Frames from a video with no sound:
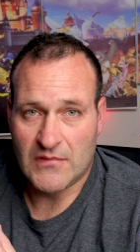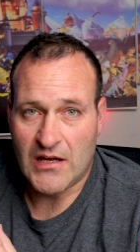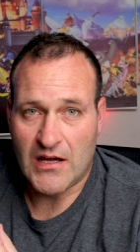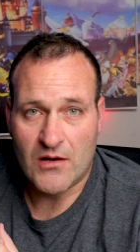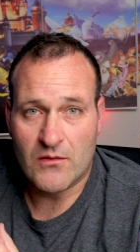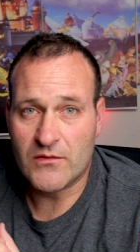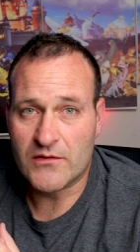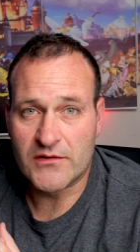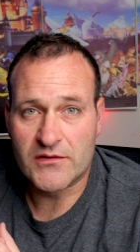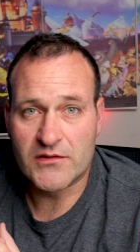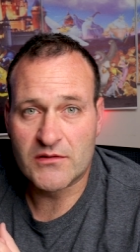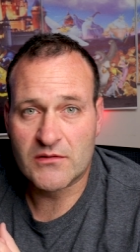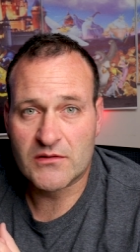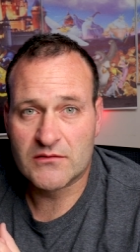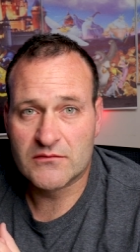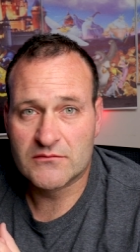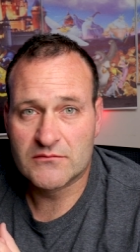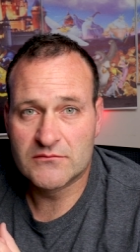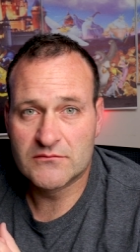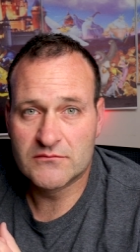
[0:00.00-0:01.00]
I wouldn't do
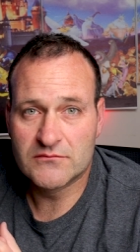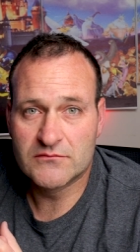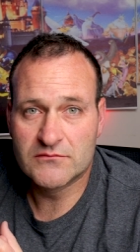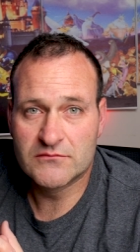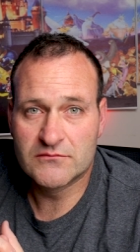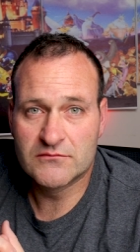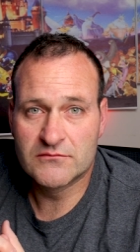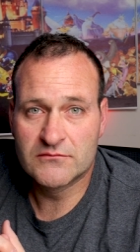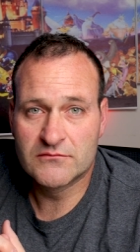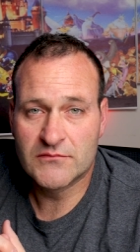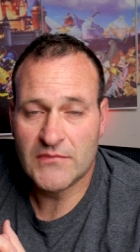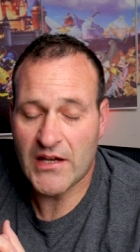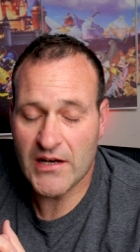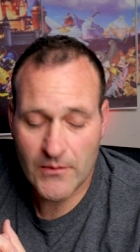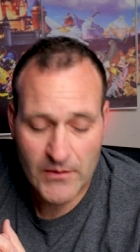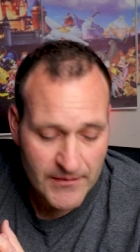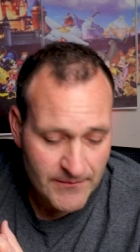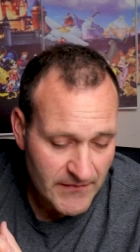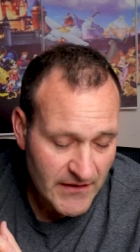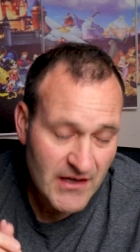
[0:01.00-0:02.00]
it.
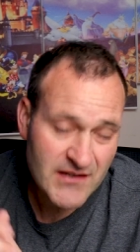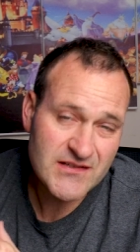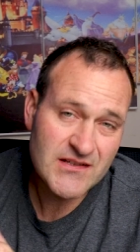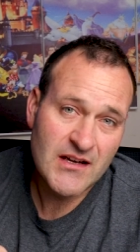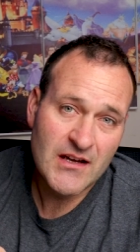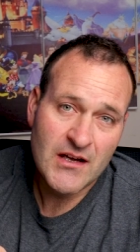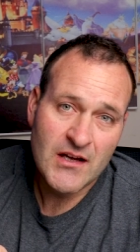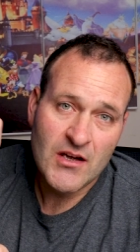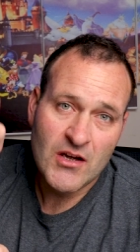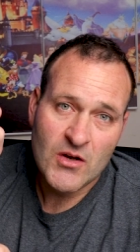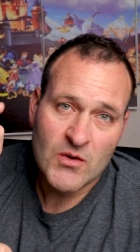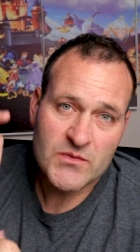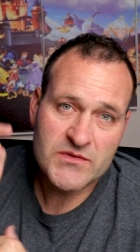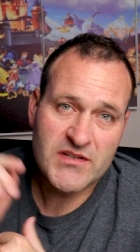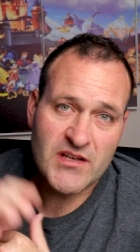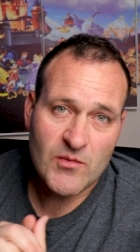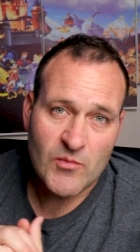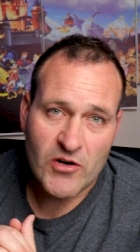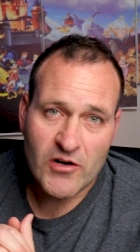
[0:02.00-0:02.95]
Anyway, guys, See you